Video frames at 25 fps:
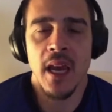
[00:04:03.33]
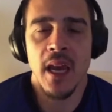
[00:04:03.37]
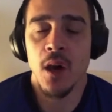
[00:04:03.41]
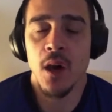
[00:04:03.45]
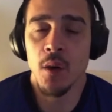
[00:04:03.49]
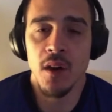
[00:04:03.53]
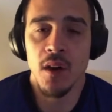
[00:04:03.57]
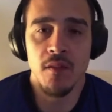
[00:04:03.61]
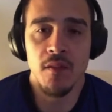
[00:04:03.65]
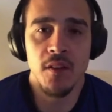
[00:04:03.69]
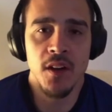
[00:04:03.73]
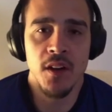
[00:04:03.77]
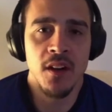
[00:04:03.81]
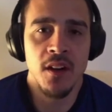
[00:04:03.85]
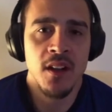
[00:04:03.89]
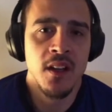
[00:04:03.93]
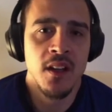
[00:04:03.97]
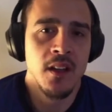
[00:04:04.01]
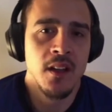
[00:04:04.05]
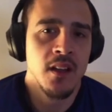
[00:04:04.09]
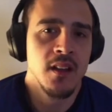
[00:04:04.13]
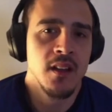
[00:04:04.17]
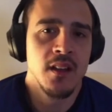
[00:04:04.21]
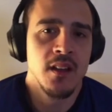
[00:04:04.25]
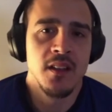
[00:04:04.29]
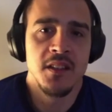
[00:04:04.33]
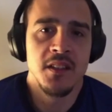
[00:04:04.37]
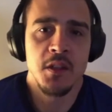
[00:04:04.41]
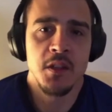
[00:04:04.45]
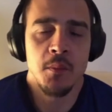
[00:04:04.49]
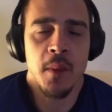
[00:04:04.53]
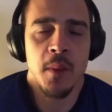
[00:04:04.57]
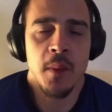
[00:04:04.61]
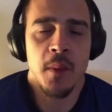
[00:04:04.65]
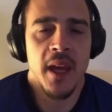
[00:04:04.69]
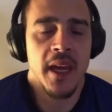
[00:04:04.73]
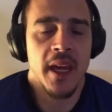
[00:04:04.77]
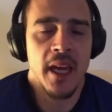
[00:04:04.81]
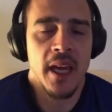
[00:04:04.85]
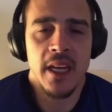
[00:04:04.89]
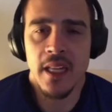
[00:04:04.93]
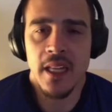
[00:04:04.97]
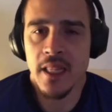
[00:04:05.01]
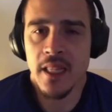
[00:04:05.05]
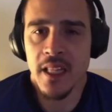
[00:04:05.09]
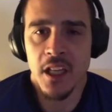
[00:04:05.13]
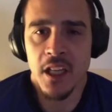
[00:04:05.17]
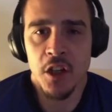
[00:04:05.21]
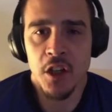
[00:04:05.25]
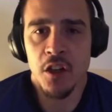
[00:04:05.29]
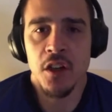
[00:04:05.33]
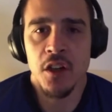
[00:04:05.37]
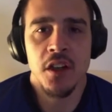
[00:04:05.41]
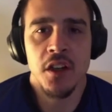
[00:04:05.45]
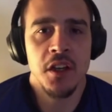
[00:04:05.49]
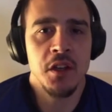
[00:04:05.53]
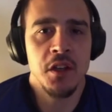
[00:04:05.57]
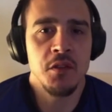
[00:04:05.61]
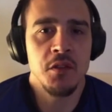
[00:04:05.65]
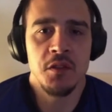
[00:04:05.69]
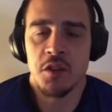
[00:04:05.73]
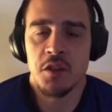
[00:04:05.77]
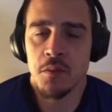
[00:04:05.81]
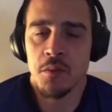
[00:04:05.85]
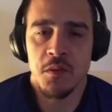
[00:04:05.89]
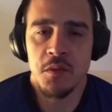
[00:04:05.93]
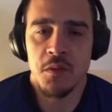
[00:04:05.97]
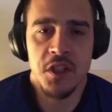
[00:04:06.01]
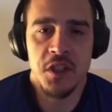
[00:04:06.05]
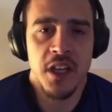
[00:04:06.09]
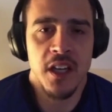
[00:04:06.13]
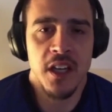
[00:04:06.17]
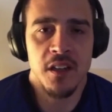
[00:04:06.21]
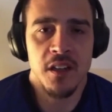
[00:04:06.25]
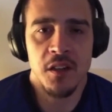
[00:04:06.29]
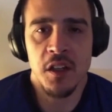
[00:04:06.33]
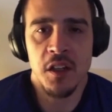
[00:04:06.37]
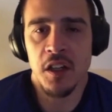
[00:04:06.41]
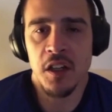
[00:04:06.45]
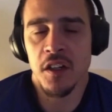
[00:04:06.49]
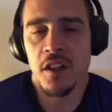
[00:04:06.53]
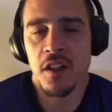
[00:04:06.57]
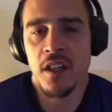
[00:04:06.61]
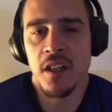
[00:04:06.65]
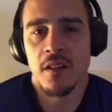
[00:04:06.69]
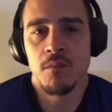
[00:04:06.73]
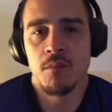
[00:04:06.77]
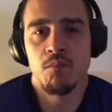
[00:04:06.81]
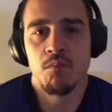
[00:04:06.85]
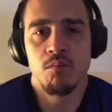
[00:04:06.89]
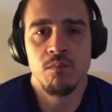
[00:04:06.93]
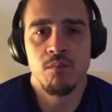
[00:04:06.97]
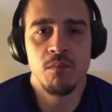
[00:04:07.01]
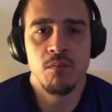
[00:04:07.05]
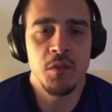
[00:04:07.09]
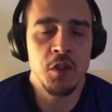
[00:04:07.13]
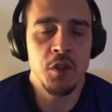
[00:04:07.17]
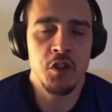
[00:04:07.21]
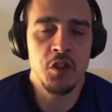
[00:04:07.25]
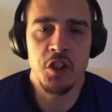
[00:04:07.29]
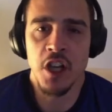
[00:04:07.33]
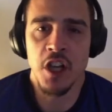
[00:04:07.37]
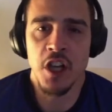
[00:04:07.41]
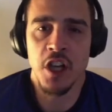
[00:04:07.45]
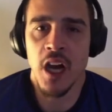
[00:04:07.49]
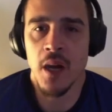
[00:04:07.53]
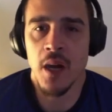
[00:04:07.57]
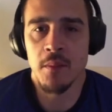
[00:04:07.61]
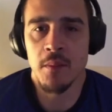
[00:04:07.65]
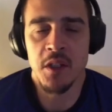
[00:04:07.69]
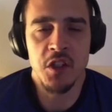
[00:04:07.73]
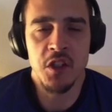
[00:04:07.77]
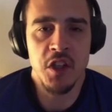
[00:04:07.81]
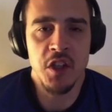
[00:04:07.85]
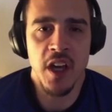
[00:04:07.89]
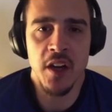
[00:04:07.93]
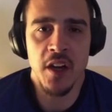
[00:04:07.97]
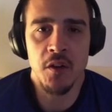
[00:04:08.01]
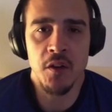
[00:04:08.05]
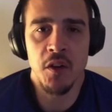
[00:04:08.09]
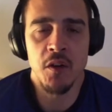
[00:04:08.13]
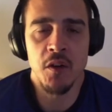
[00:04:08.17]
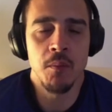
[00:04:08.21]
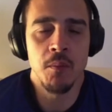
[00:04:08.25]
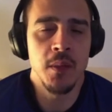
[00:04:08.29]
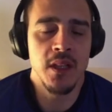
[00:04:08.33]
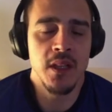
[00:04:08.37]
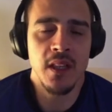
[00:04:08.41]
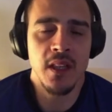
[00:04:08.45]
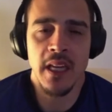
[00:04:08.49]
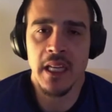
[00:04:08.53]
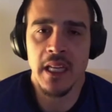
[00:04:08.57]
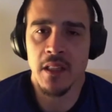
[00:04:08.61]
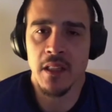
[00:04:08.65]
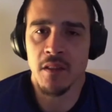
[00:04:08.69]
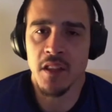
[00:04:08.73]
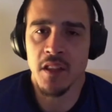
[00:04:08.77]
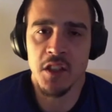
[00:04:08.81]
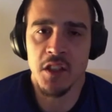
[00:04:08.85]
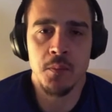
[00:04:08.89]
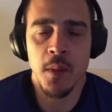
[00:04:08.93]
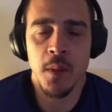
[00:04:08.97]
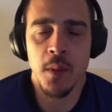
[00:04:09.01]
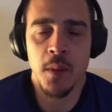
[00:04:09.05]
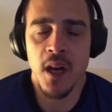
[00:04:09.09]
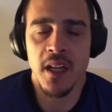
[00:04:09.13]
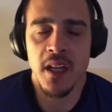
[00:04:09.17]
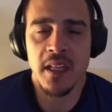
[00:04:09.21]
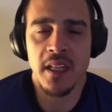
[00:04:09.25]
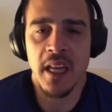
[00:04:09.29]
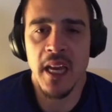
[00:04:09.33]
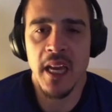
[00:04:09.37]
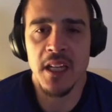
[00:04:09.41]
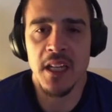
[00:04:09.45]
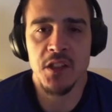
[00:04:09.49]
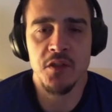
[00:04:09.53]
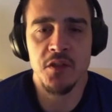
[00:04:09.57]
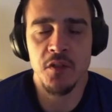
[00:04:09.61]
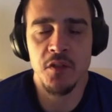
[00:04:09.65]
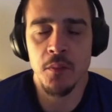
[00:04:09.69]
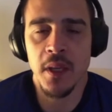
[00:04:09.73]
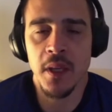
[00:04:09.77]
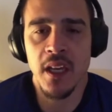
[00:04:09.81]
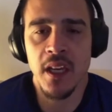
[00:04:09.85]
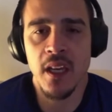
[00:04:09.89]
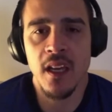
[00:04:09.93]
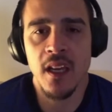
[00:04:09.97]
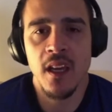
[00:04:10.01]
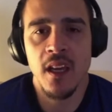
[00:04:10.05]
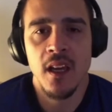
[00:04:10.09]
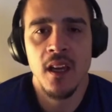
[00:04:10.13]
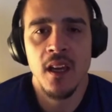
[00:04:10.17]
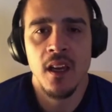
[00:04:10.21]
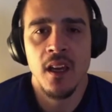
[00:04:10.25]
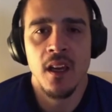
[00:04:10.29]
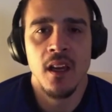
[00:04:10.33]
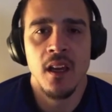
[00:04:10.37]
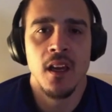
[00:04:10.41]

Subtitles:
However, to make anything good, a YouTube channel good, your job in general, but like this podcast for me,